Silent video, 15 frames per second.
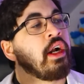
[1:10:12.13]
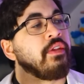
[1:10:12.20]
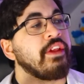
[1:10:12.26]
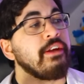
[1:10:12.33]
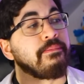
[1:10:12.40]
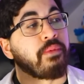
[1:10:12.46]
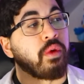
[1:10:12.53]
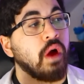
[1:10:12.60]

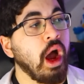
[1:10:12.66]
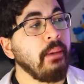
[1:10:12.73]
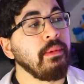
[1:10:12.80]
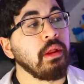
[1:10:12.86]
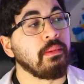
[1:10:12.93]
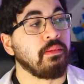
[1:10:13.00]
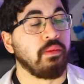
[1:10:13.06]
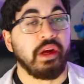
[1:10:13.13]
The
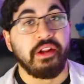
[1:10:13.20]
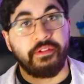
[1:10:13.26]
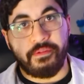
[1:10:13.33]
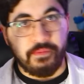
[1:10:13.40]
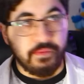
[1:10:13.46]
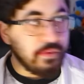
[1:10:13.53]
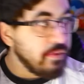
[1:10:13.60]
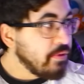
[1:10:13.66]
problem with
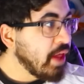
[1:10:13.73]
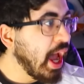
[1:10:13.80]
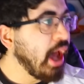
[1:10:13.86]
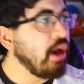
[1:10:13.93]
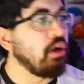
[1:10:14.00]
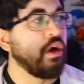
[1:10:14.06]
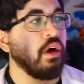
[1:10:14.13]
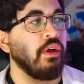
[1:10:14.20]

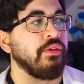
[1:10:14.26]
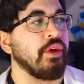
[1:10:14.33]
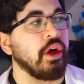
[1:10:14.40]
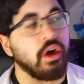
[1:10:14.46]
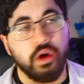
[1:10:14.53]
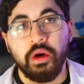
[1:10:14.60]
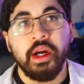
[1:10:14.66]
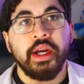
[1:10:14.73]
that all
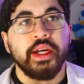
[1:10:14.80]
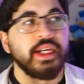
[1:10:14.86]
though,